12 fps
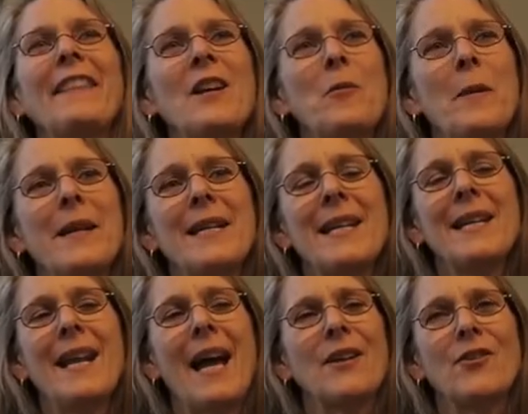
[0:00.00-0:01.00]
I think we
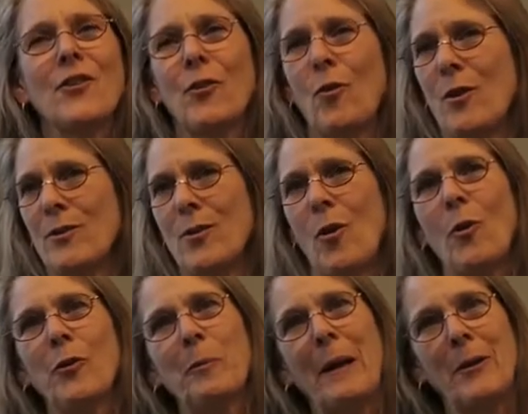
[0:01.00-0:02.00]
need action across the
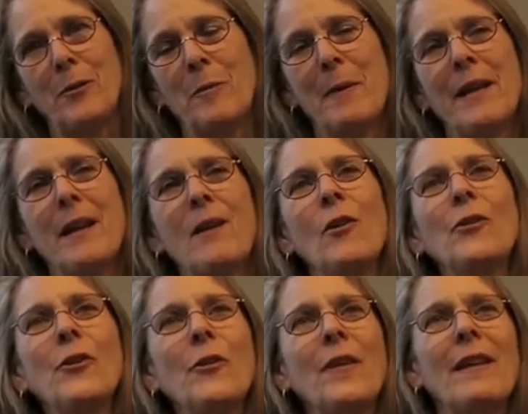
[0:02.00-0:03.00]
whole spectrum. And I
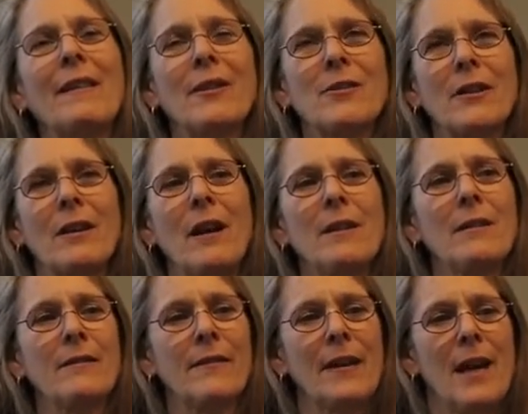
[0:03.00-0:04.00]
also think there's a kind
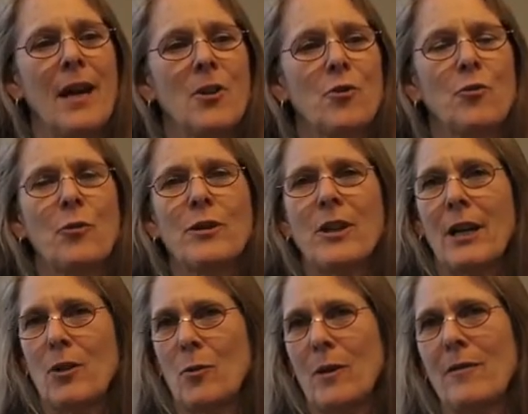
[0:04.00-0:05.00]
of
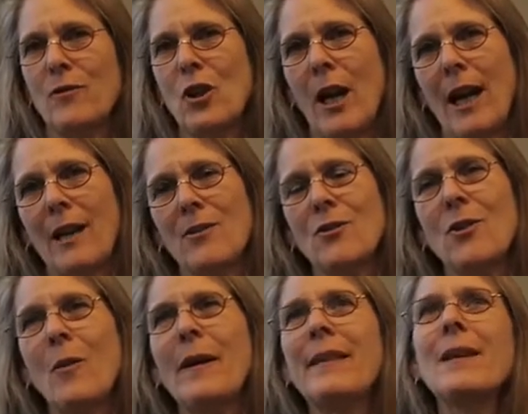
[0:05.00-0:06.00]
trajectory of change.
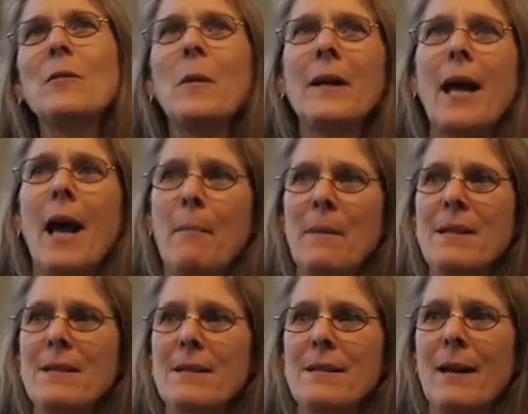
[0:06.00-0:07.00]
So I think what
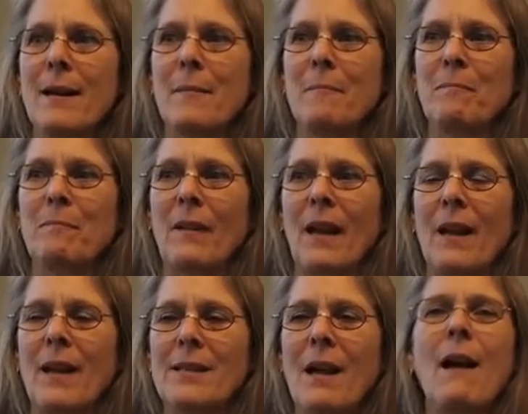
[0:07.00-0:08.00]
happens,
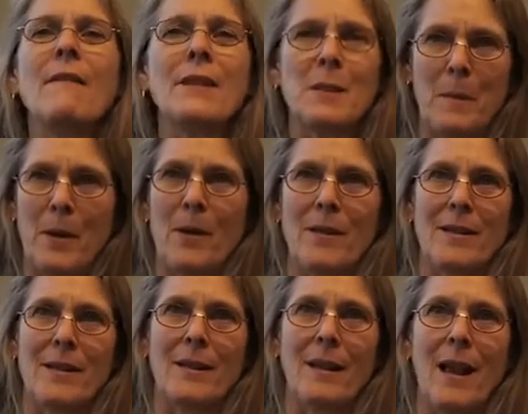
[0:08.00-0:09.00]
as I've
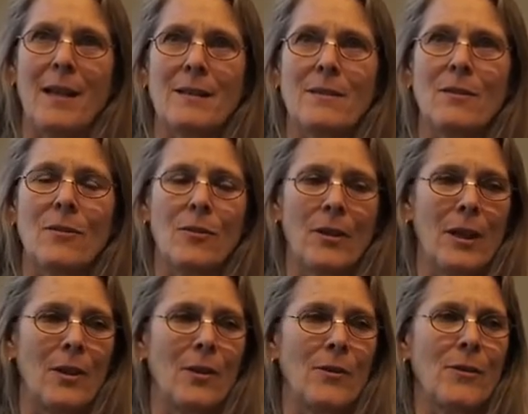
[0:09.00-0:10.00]
experienced in the last 30
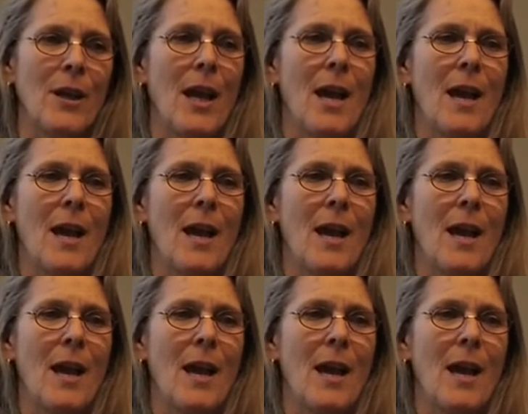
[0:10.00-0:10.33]
years,